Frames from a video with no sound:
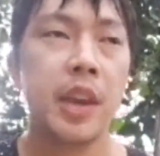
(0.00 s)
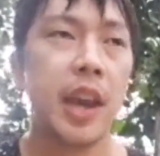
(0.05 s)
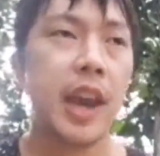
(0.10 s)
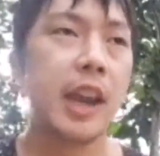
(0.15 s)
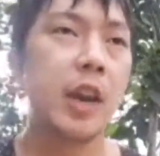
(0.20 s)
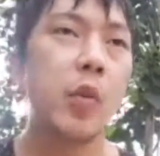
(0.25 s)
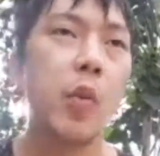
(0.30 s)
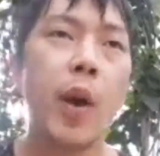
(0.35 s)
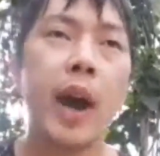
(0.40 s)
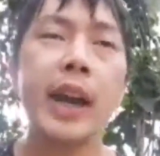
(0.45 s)

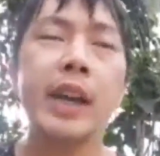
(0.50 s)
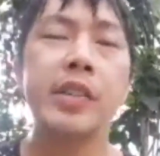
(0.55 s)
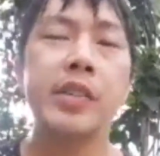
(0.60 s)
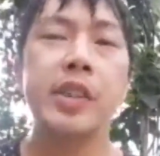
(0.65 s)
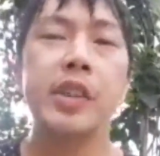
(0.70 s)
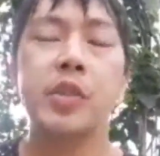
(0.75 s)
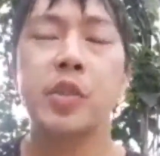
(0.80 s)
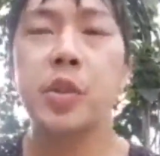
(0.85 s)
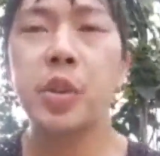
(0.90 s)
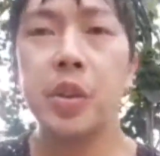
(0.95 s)
And why is
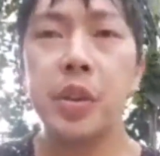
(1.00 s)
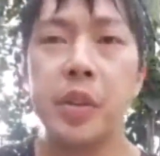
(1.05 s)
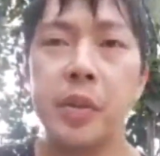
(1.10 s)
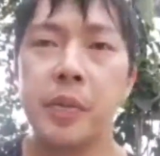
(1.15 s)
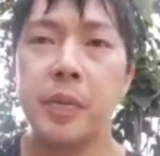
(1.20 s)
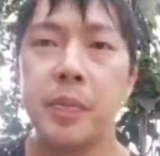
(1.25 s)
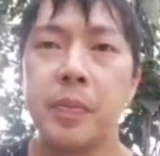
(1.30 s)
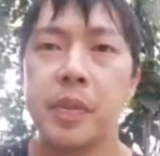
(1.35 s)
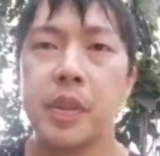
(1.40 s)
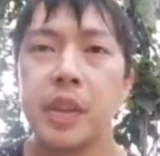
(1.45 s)
this good?
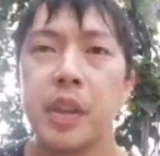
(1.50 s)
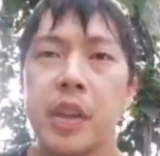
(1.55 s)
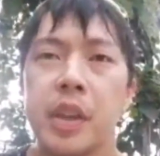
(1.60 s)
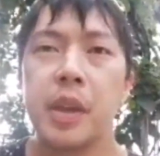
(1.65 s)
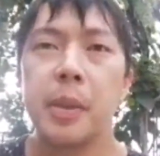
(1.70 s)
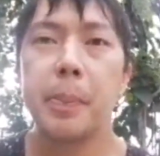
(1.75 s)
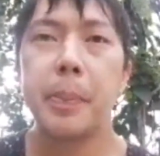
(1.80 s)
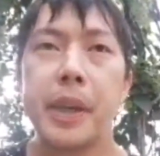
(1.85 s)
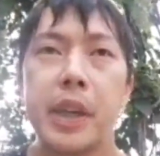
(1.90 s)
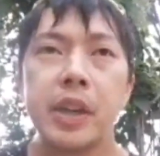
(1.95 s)

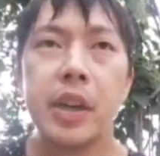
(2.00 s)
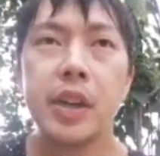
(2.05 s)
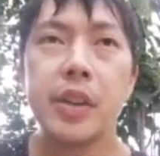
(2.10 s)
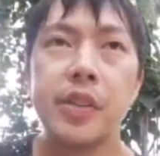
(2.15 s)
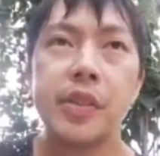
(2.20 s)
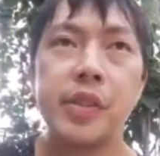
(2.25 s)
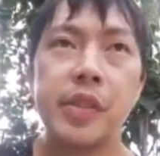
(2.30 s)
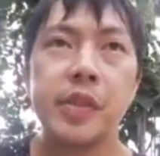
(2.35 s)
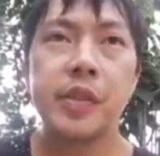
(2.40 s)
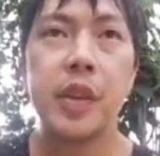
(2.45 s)

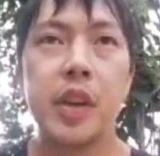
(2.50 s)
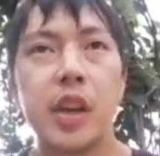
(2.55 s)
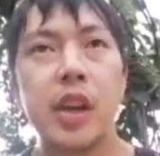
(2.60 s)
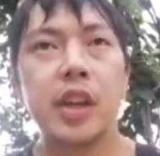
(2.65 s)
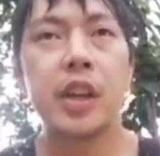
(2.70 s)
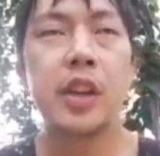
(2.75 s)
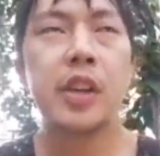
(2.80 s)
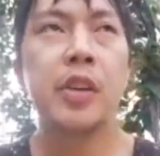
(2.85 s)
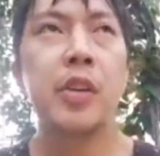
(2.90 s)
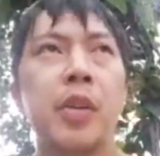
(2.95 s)
Because,
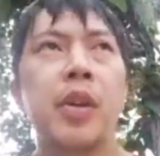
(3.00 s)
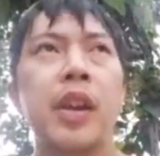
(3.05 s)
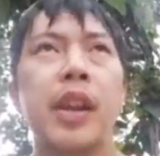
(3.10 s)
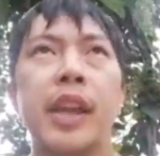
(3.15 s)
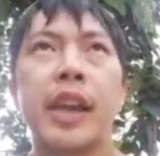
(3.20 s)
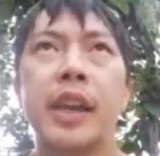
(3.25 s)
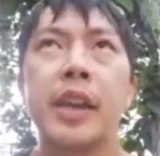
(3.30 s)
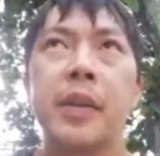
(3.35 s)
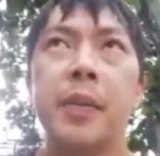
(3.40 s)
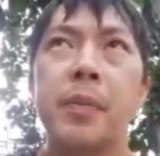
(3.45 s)
like,